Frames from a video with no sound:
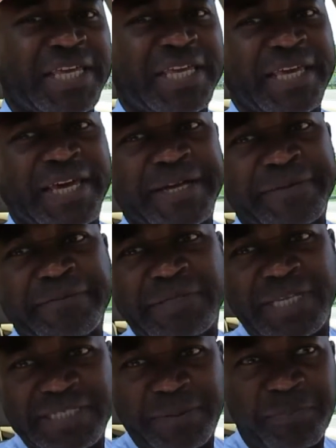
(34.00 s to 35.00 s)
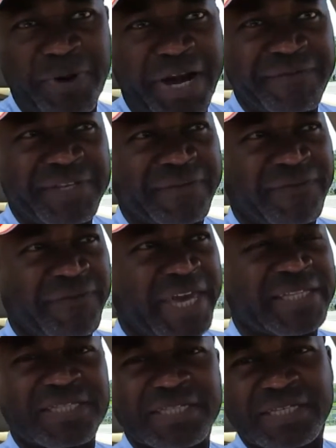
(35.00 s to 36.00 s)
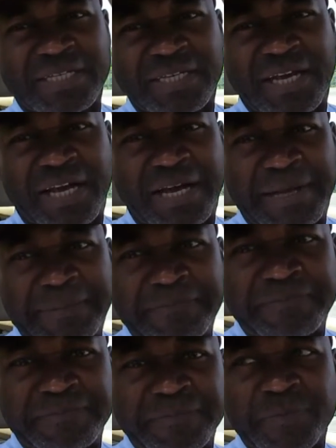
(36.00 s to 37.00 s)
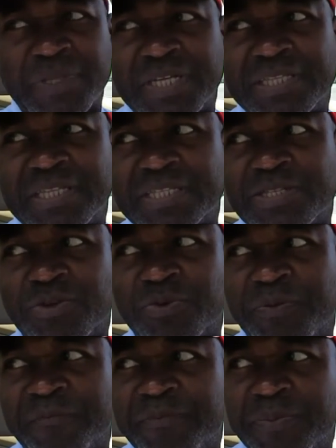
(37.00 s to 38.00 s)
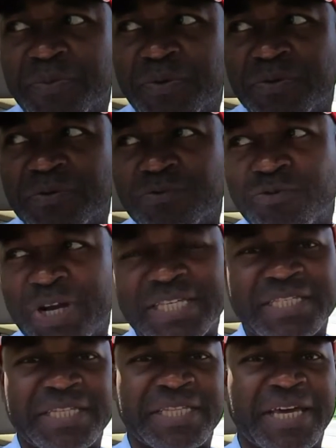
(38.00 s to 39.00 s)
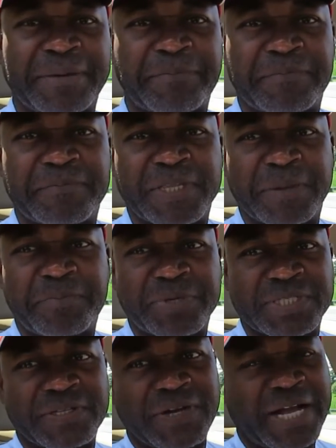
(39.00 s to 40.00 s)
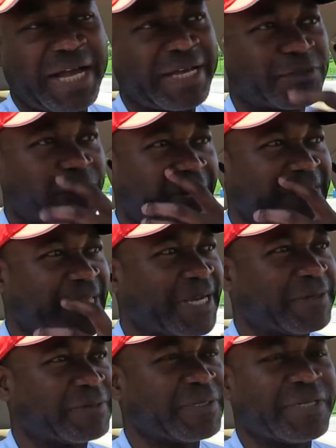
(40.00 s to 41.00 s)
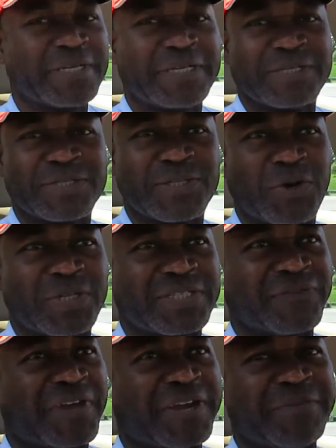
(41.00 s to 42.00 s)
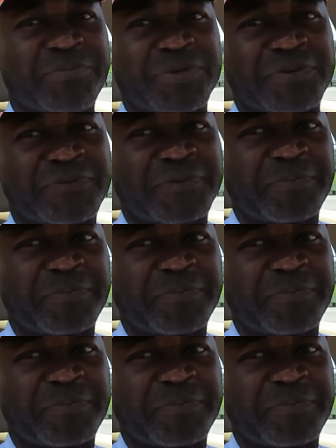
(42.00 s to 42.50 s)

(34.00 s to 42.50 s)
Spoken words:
here. There's a private event. There's a group of people racing their personal cars right now. So it's a very beautiful